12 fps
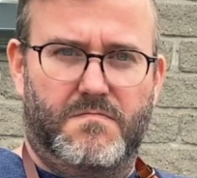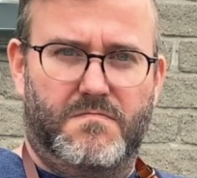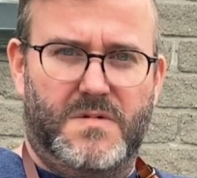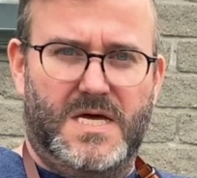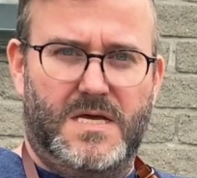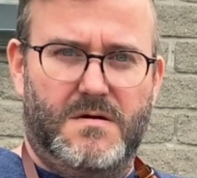
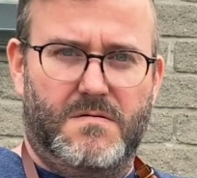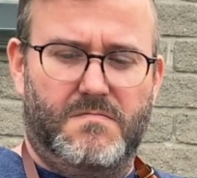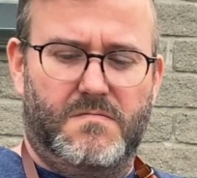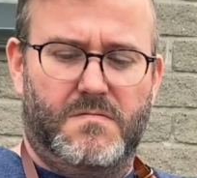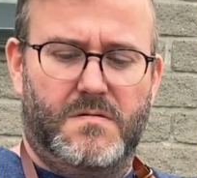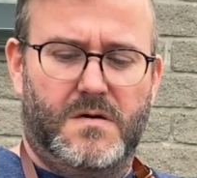medium,
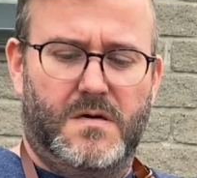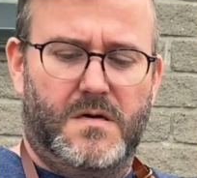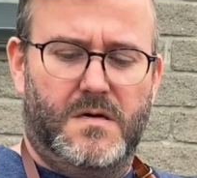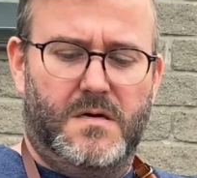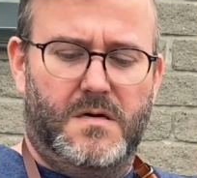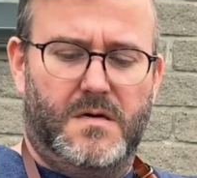
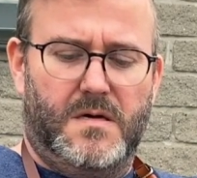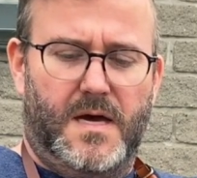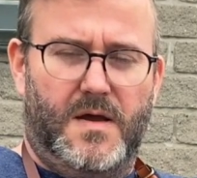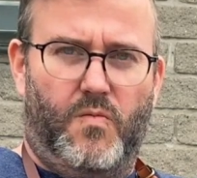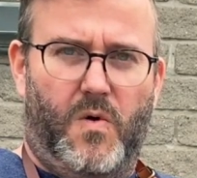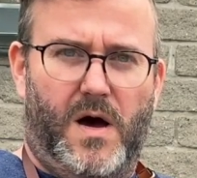
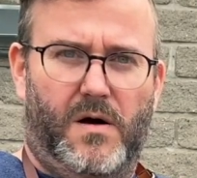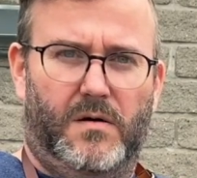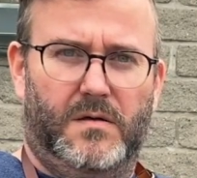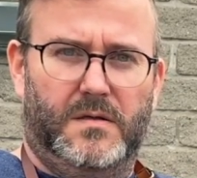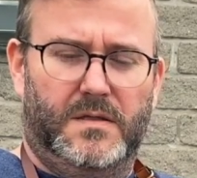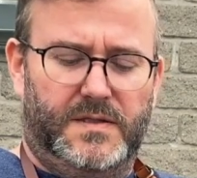and well.
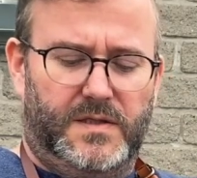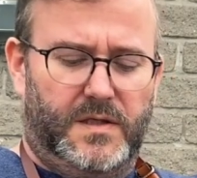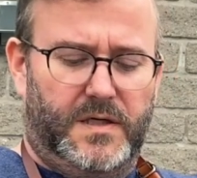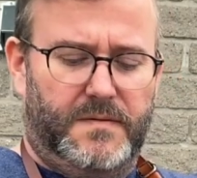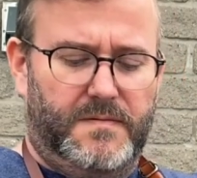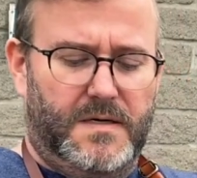So you're
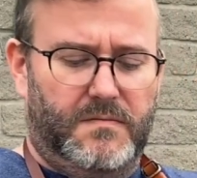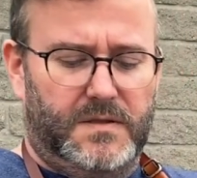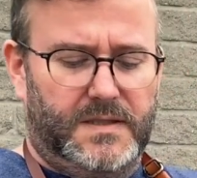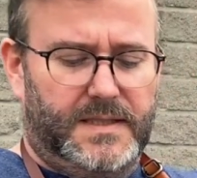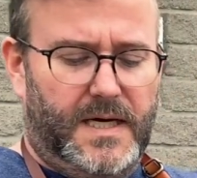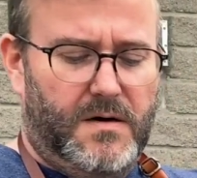going to be able
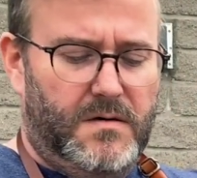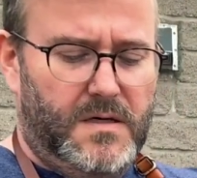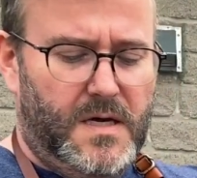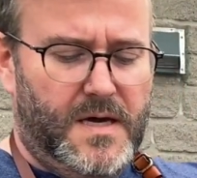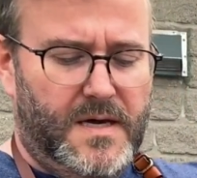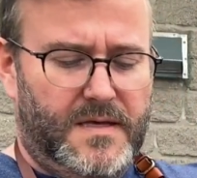to tell
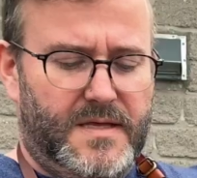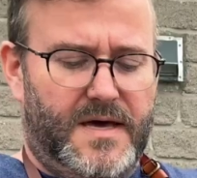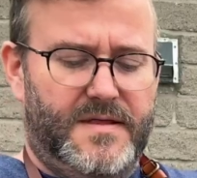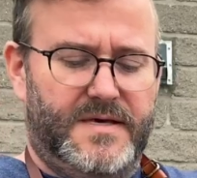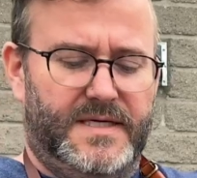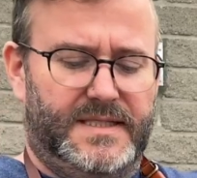
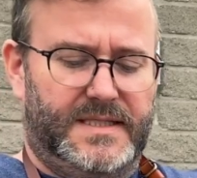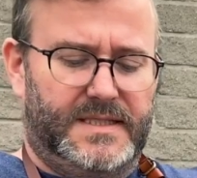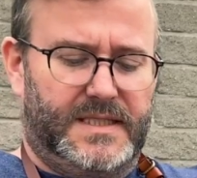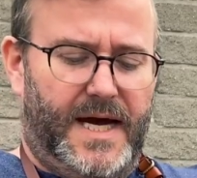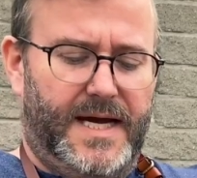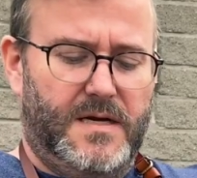that this is
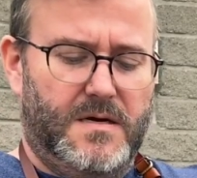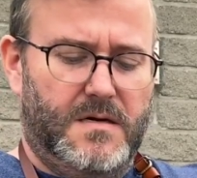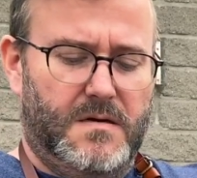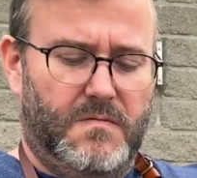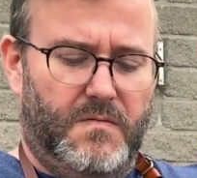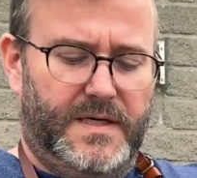
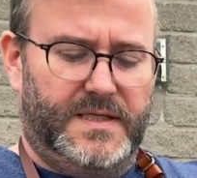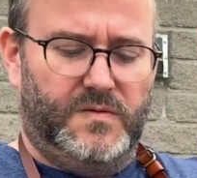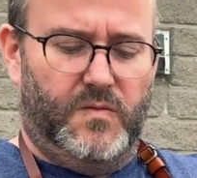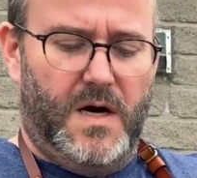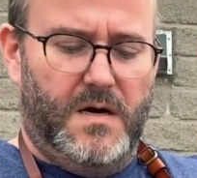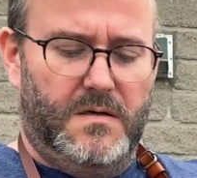tighter when it's
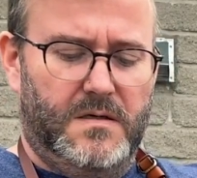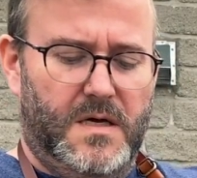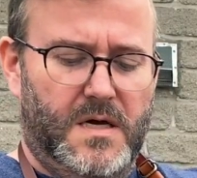well.